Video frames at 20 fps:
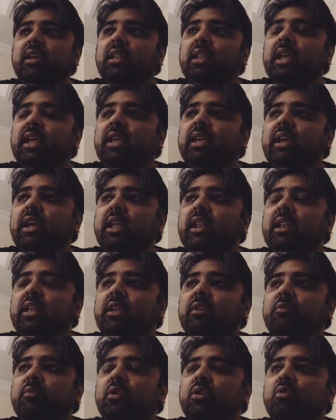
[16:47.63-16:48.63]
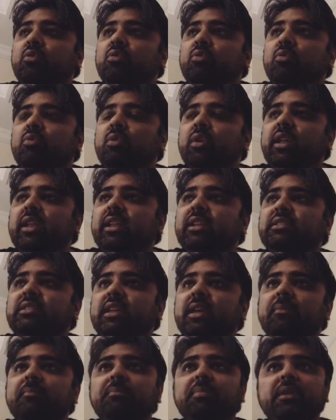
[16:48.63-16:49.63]
Like, I'll give you an
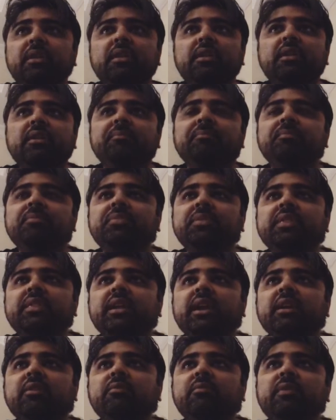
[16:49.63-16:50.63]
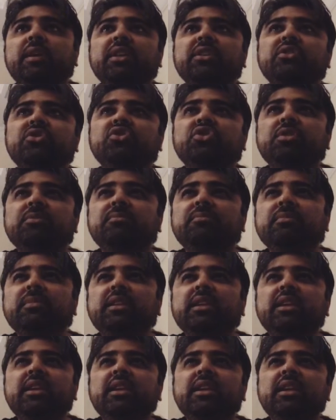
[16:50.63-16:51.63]
example that when Jim
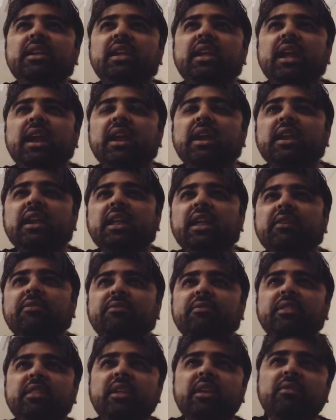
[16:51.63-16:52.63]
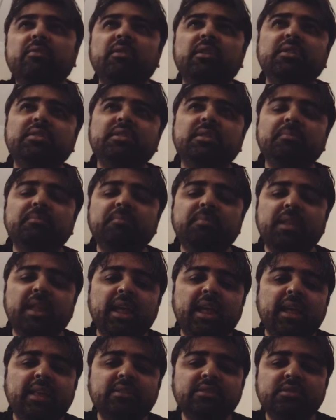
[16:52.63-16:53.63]
Lee had left, there were some
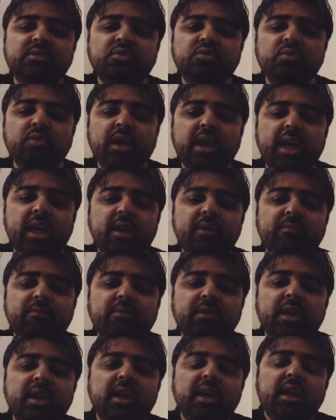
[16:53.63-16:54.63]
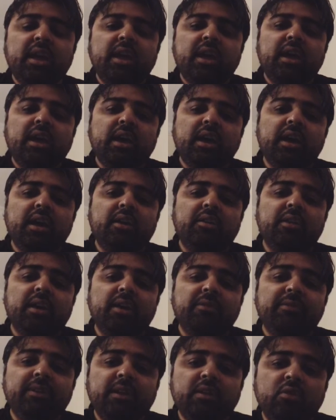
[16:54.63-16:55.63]
plans to have a
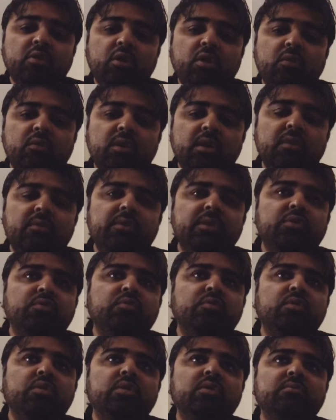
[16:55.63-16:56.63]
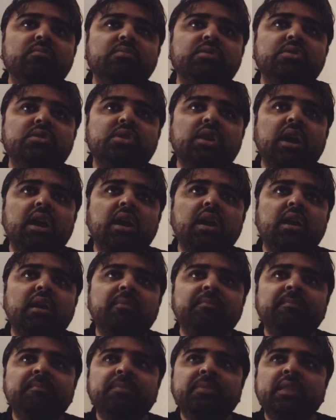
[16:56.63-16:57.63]
graphic novel which would star